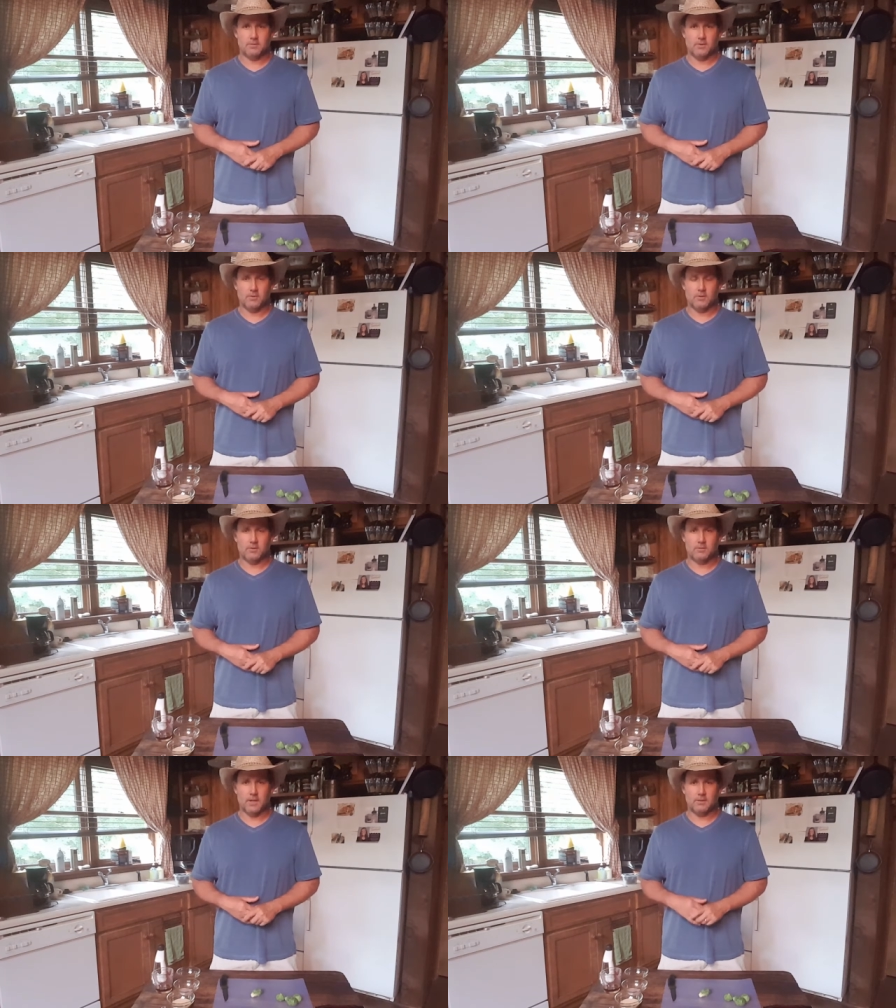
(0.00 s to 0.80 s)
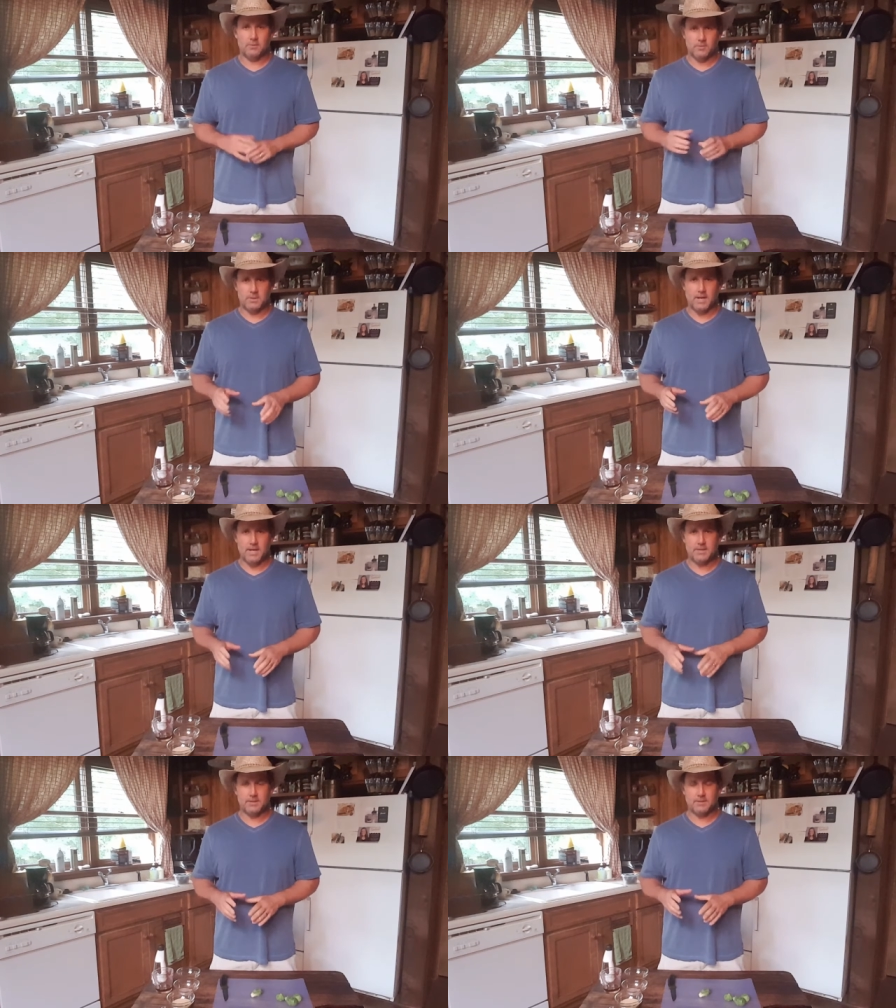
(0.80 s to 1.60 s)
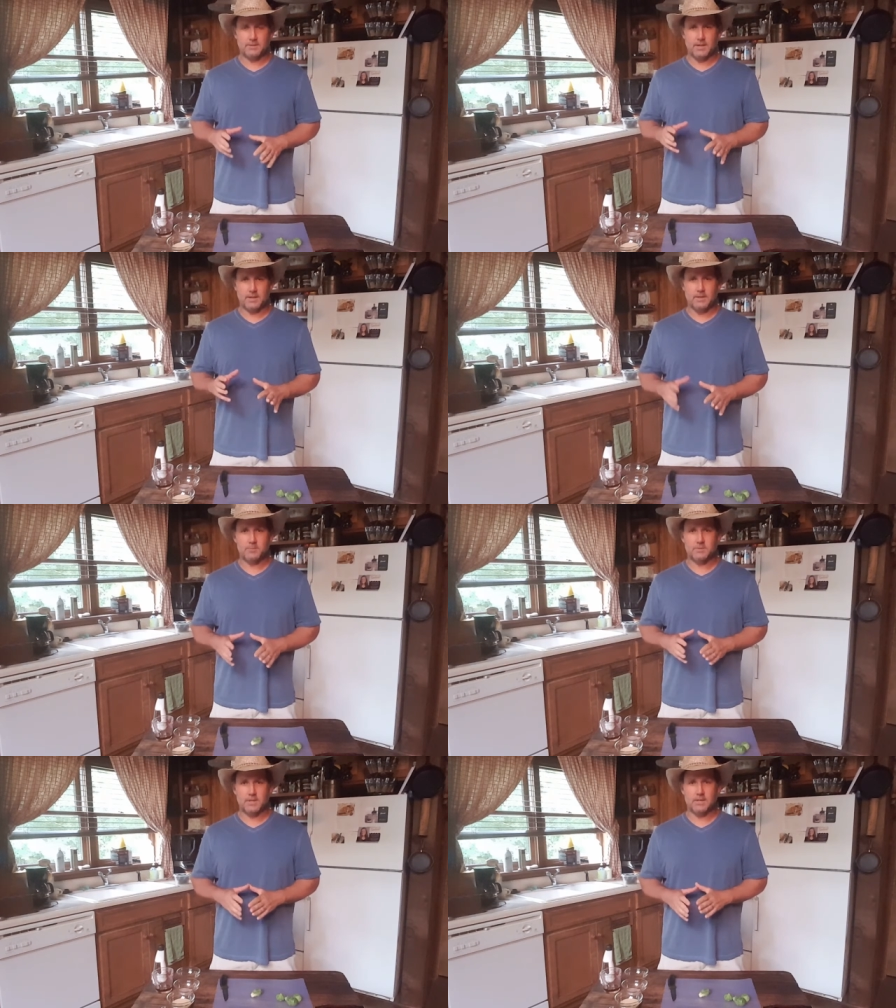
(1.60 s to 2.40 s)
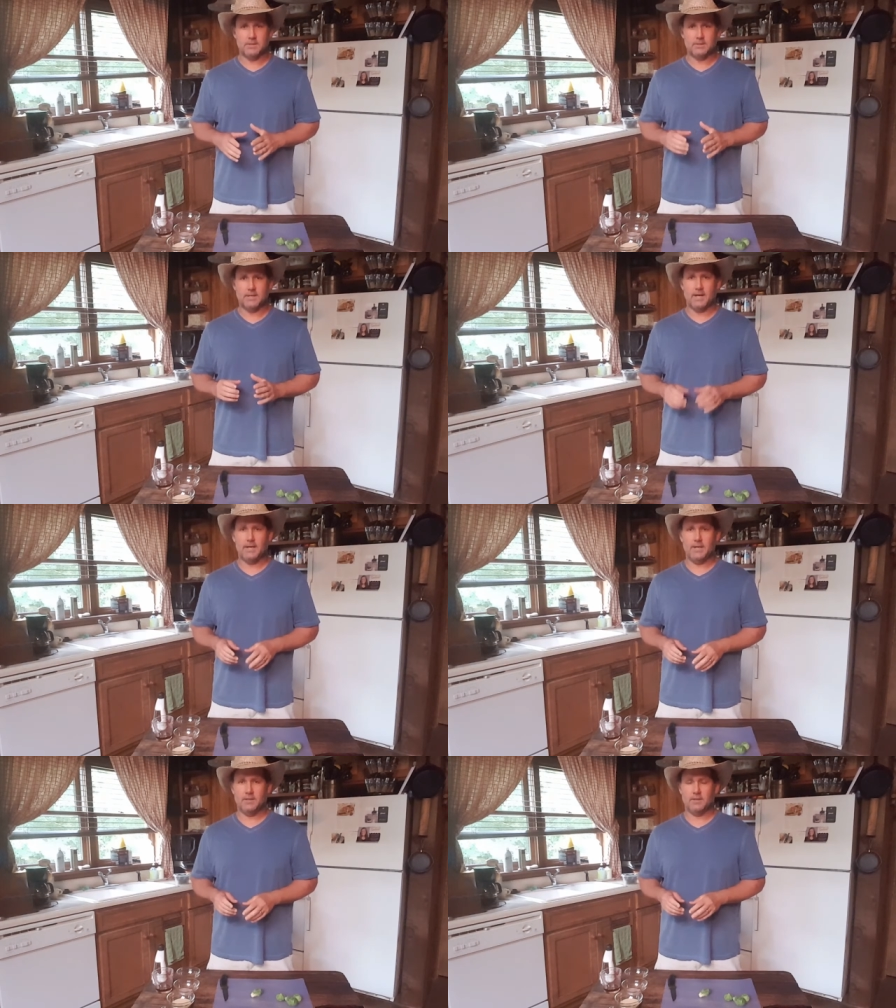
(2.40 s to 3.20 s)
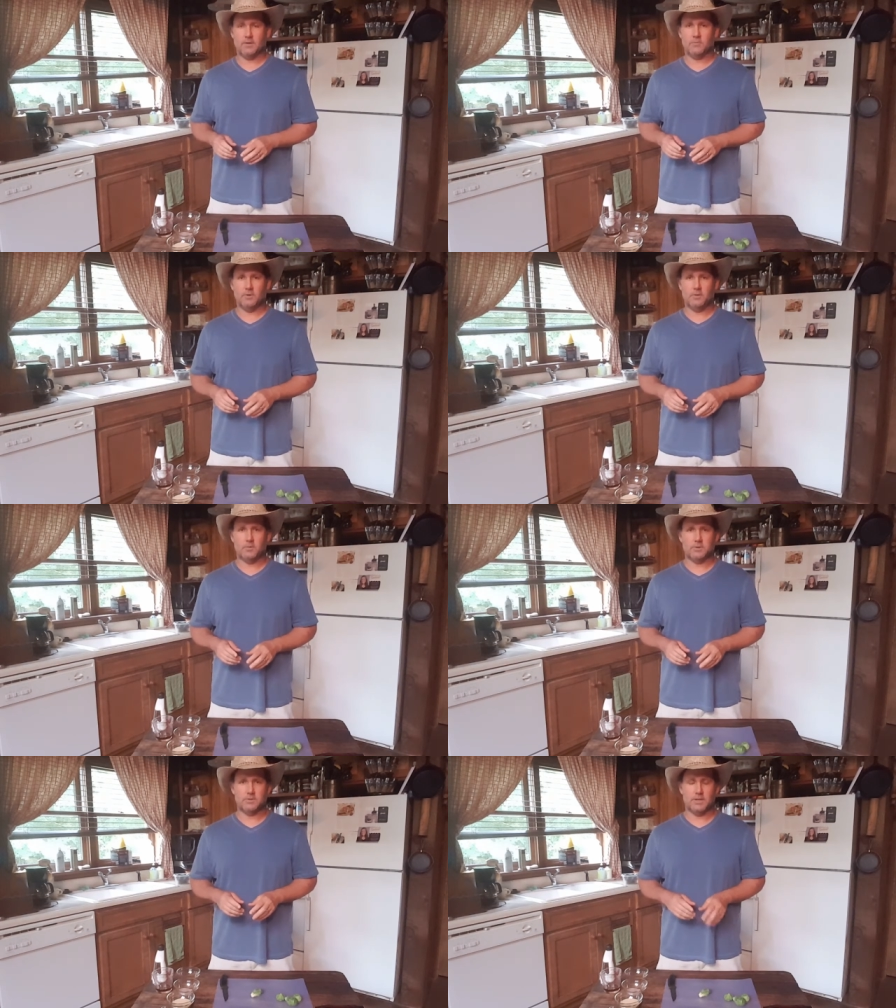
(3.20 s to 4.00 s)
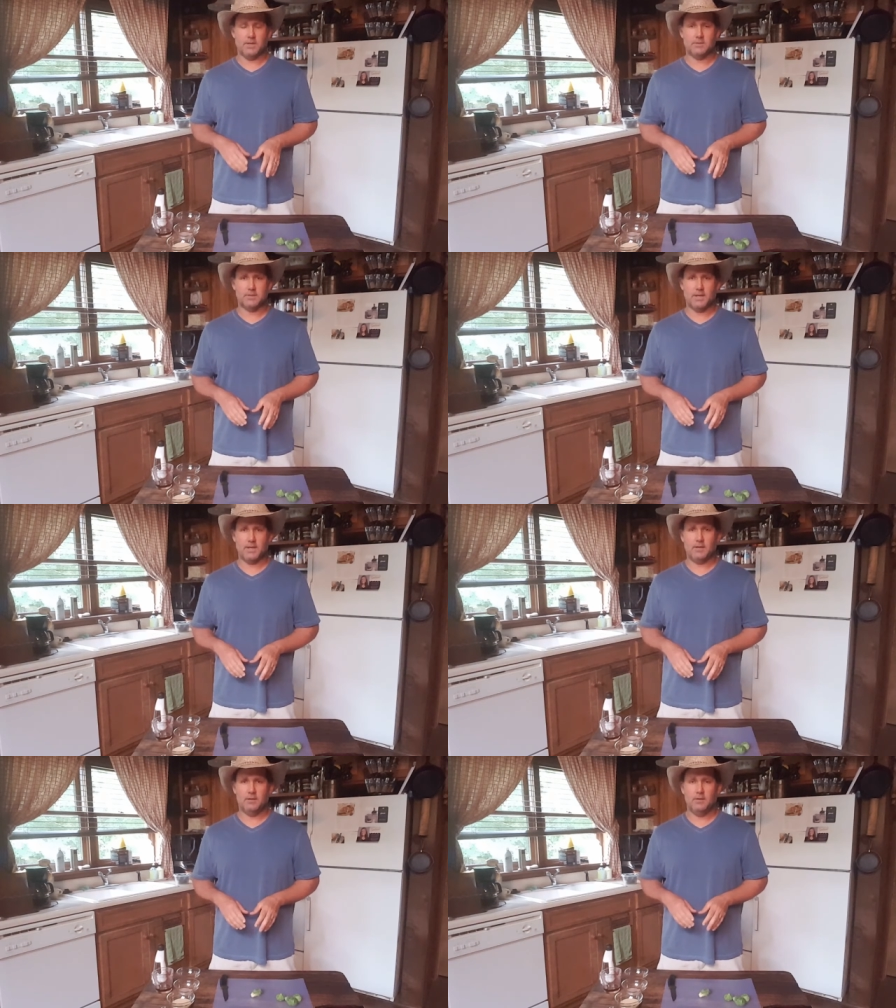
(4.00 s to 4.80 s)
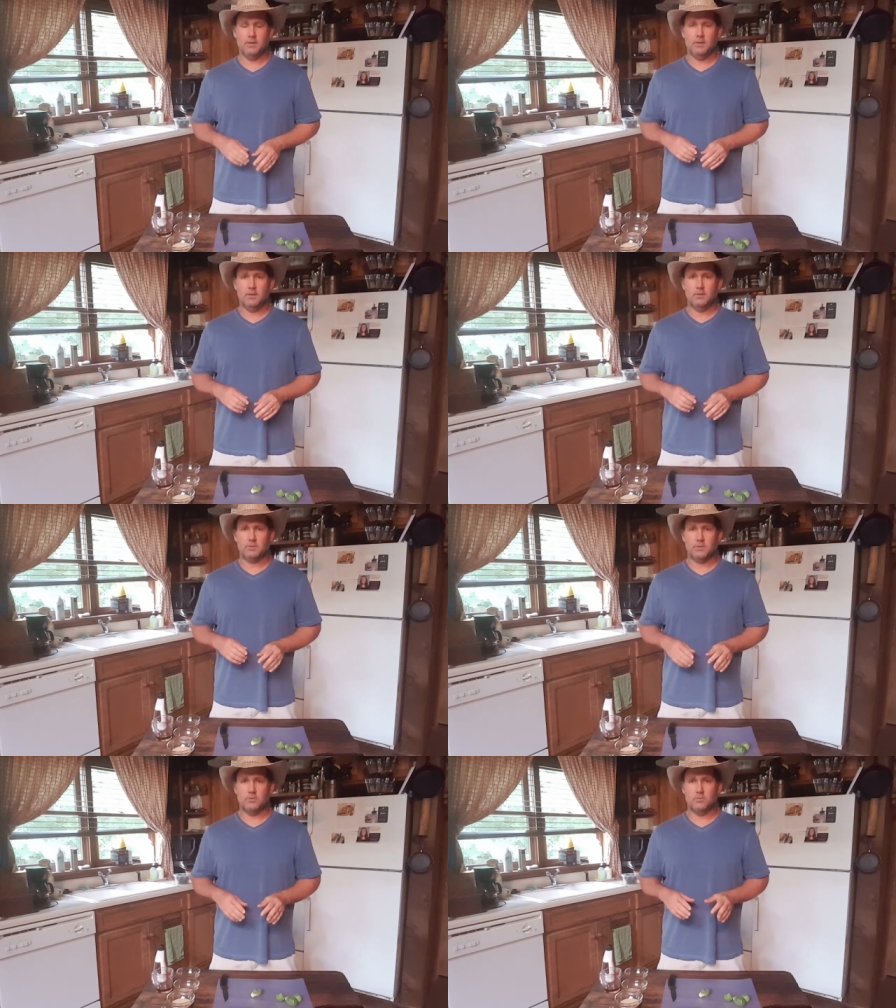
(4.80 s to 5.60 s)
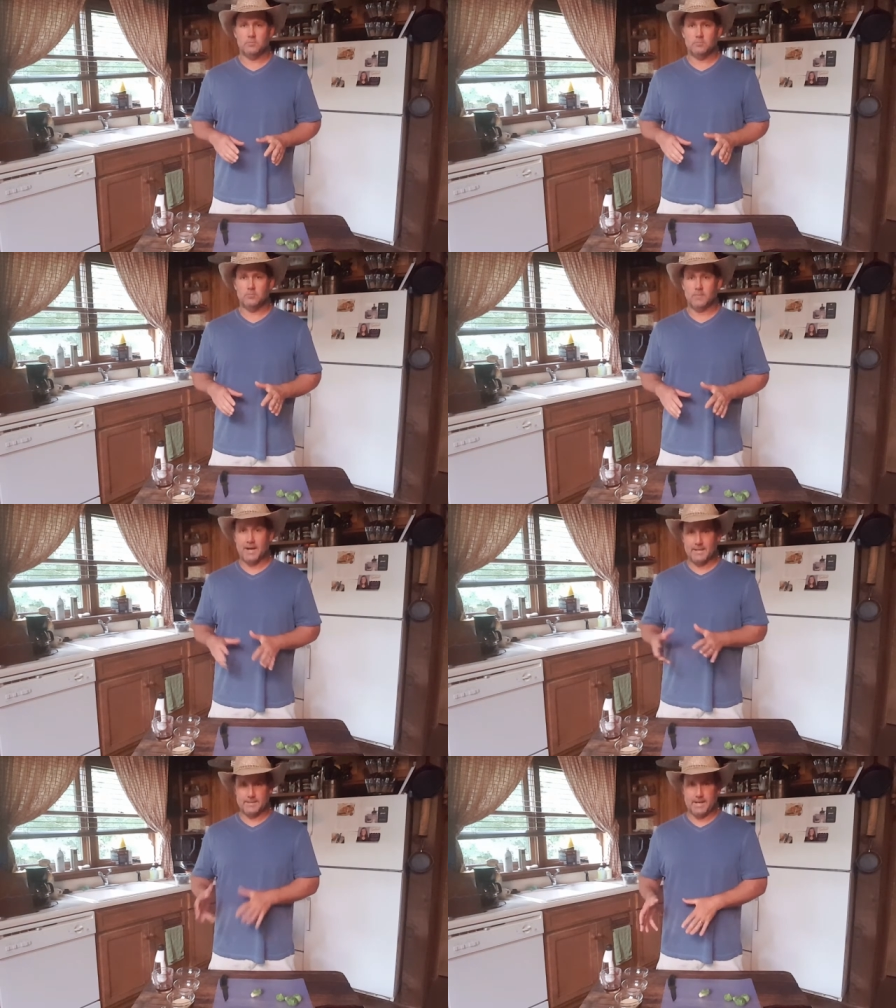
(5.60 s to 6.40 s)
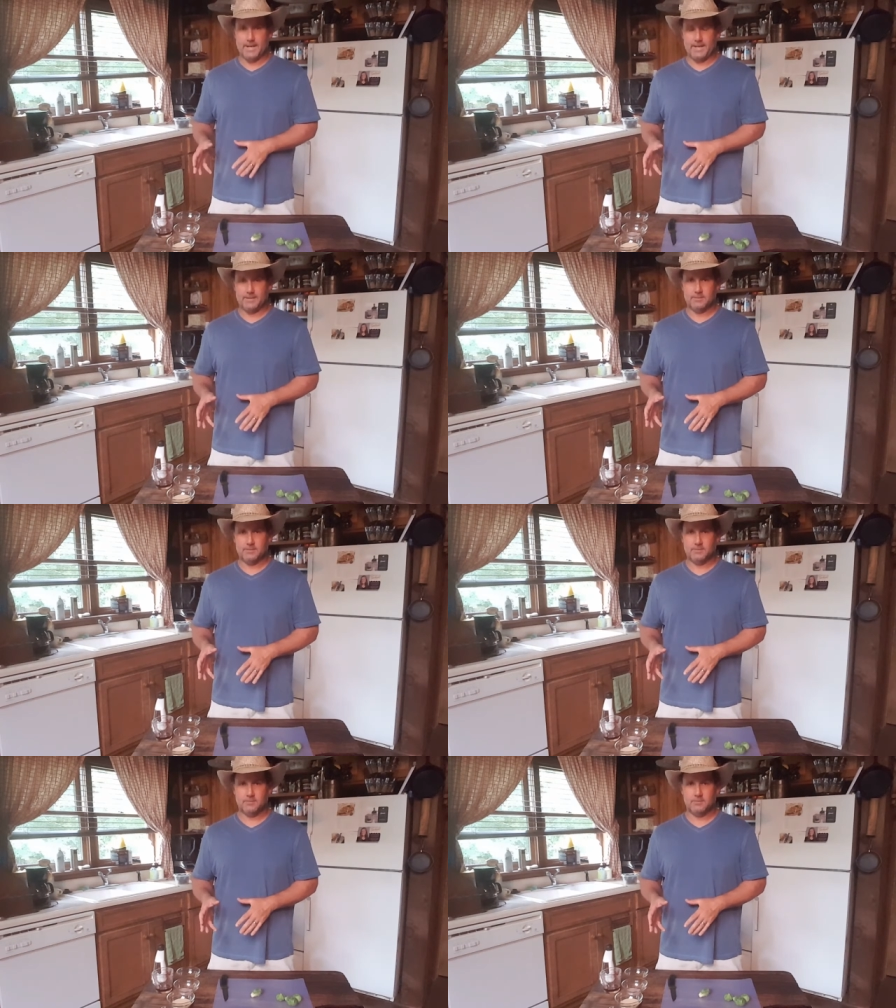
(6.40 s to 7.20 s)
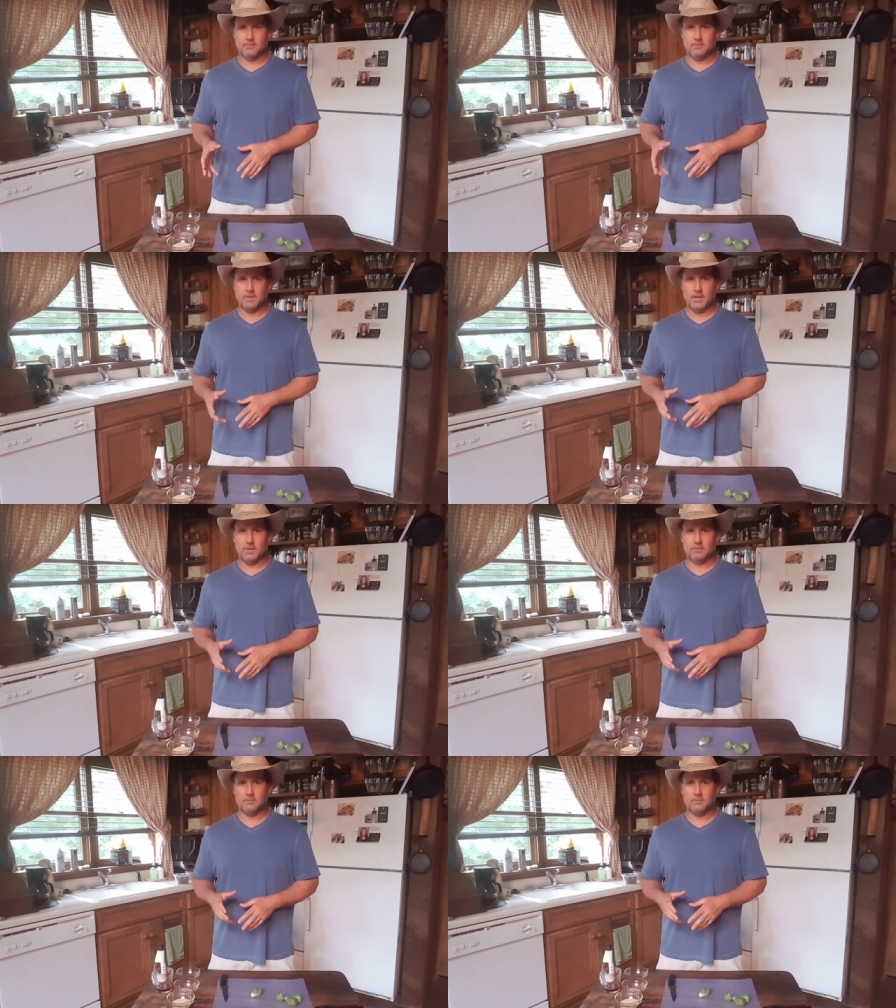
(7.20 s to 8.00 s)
Or I keep saying diet, and I really want to change that to my diet, not